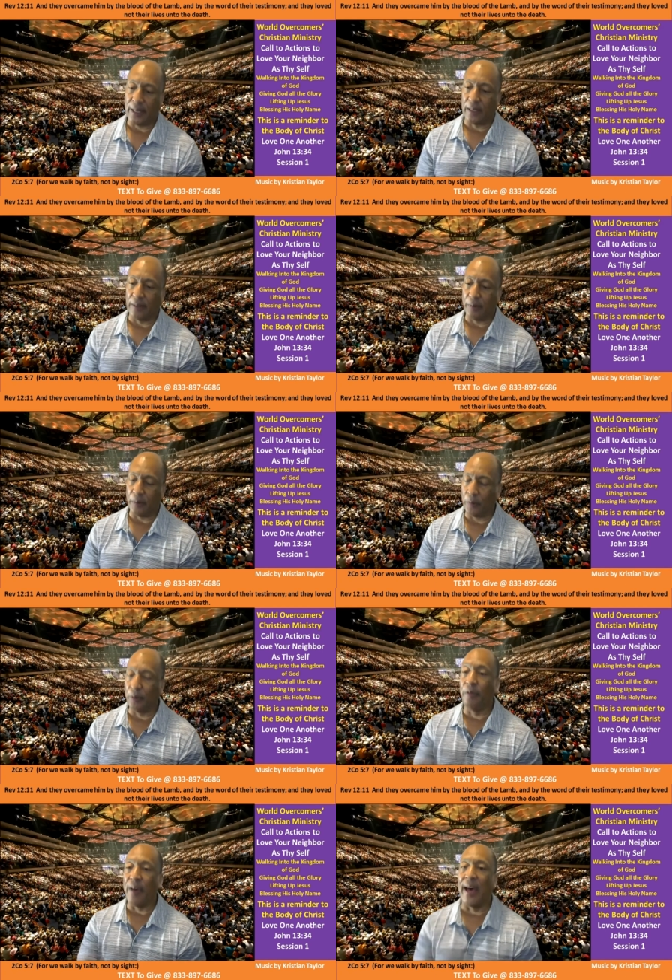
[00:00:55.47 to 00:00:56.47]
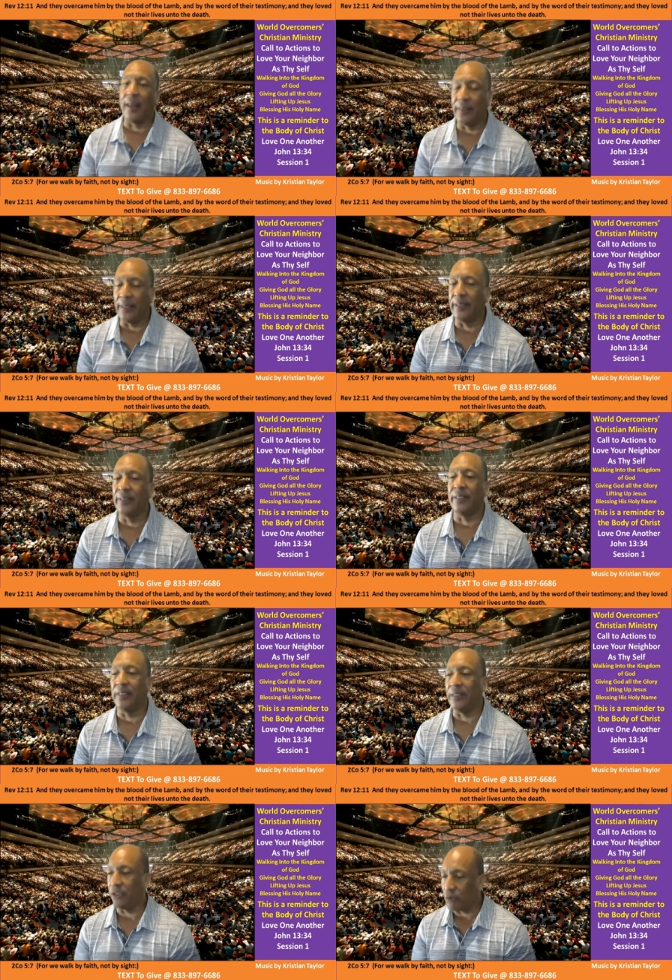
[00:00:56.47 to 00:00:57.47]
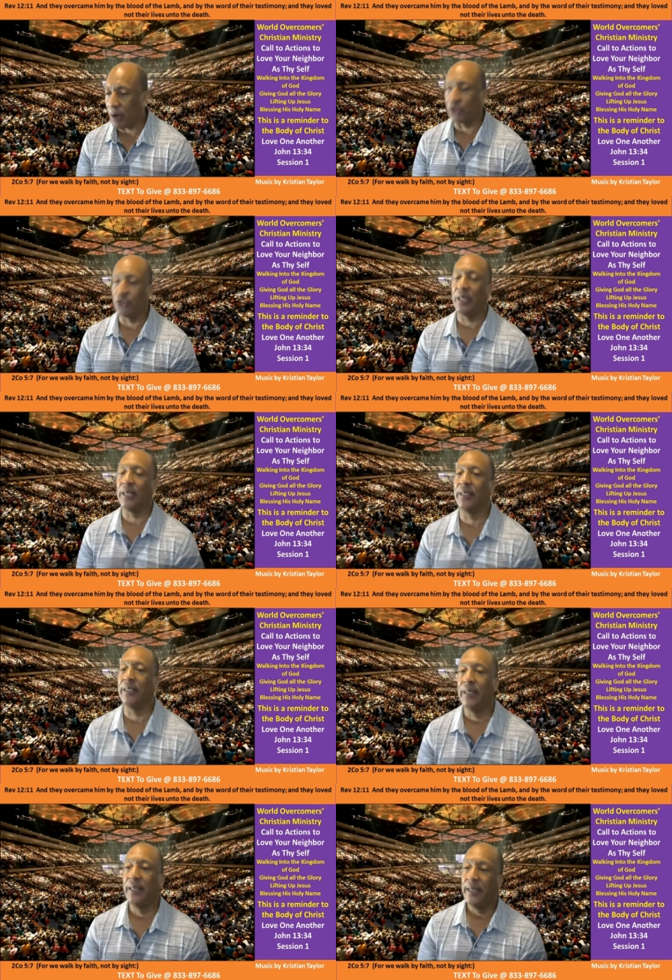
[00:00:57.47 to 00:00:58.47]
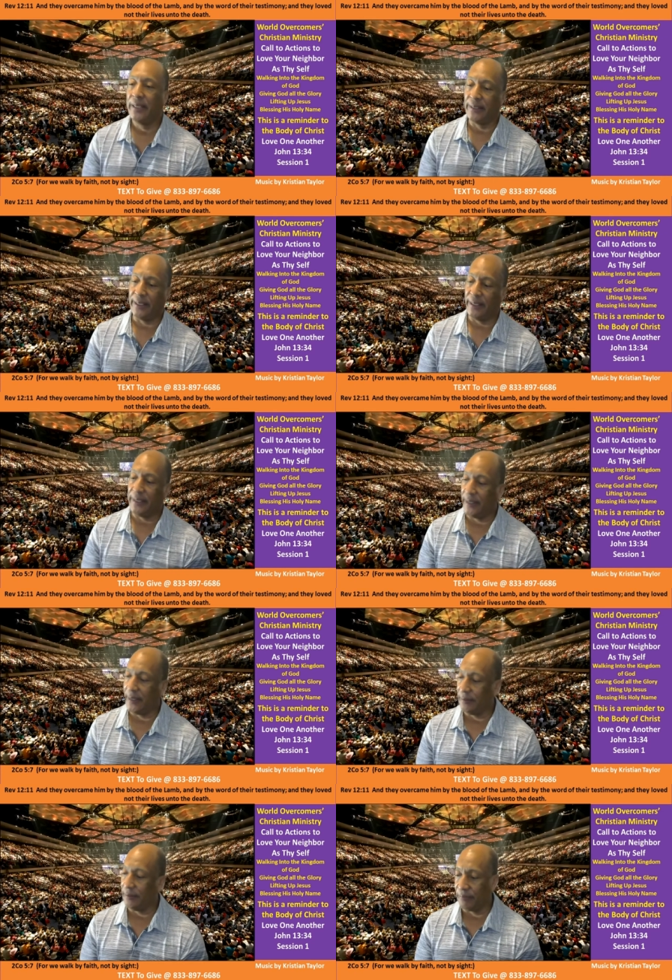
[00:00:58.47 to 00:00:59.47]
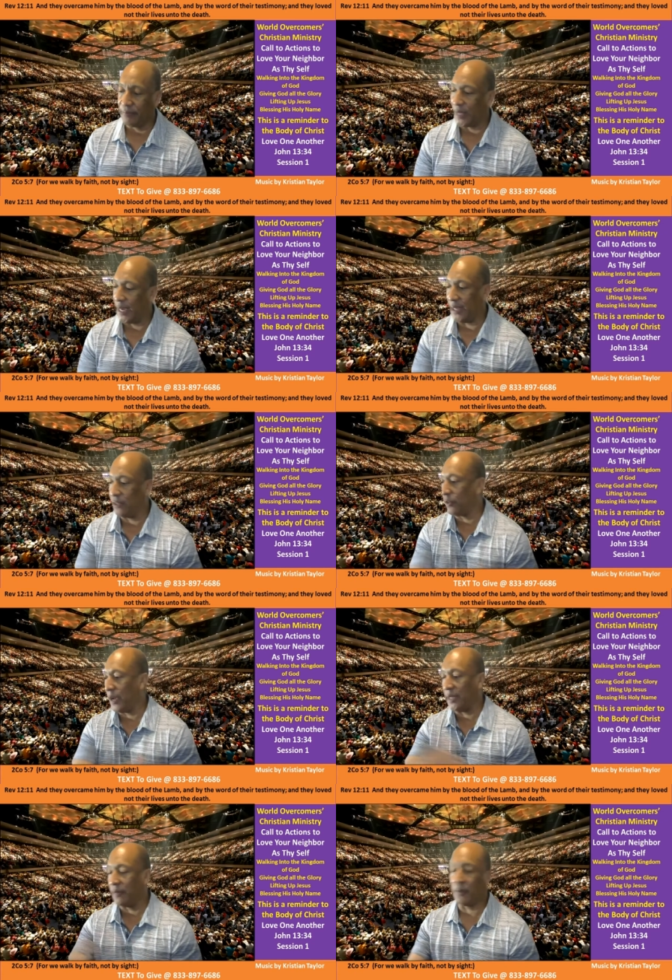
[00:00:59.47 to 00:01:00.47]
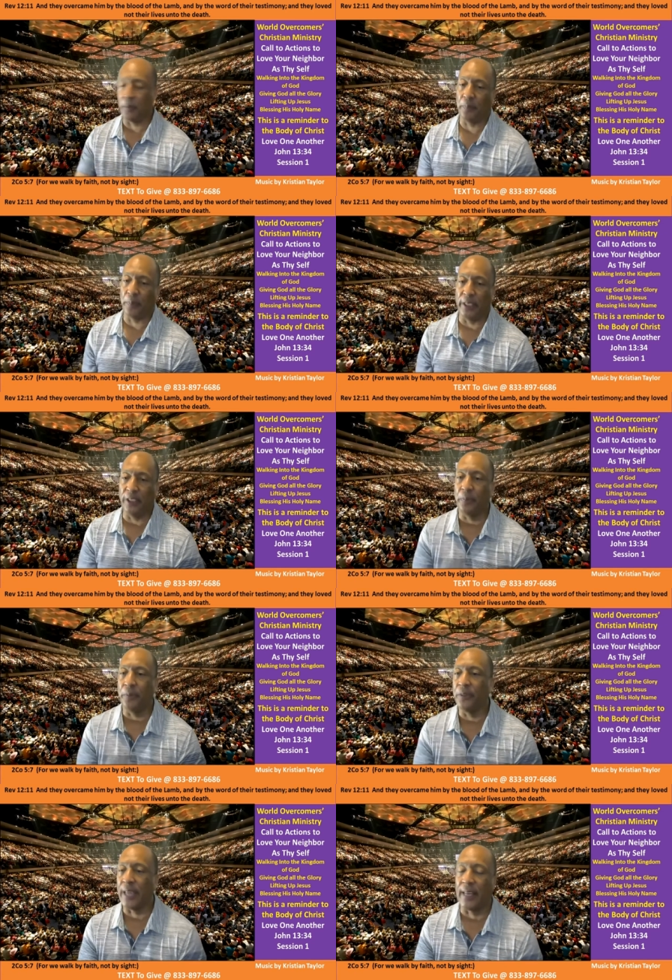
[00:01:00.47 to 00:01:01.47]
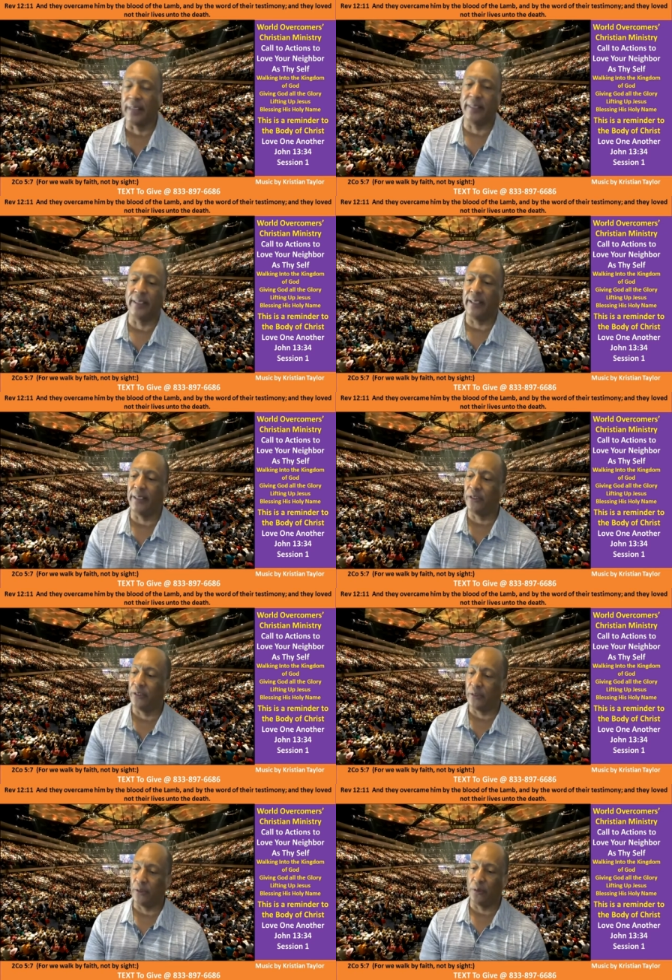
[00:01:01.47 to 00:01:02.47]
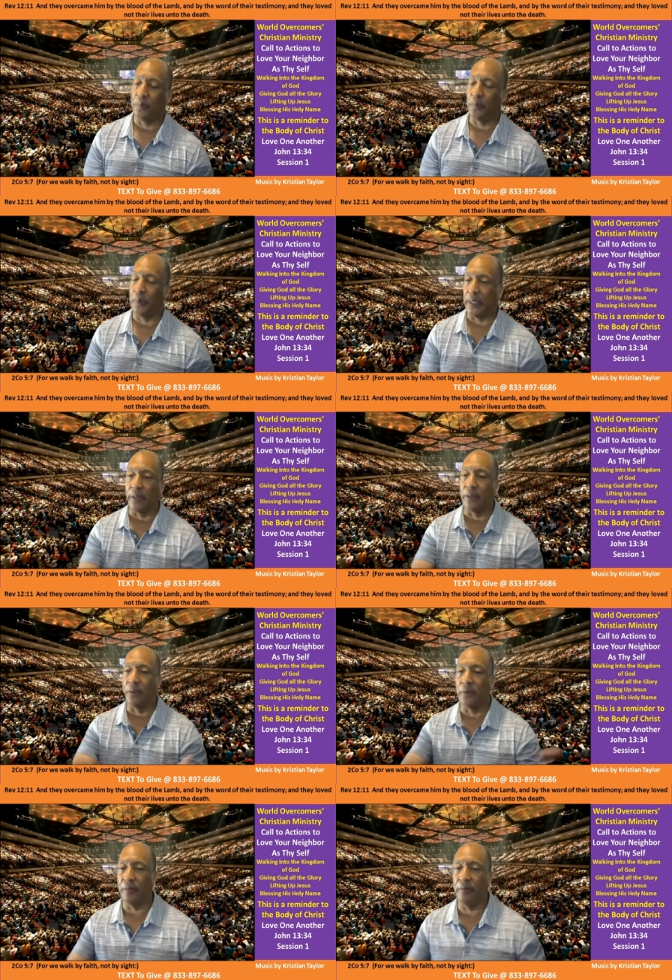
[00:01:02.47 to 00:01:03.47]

uh, with violence and destruction, the things ranging from police brutalities to political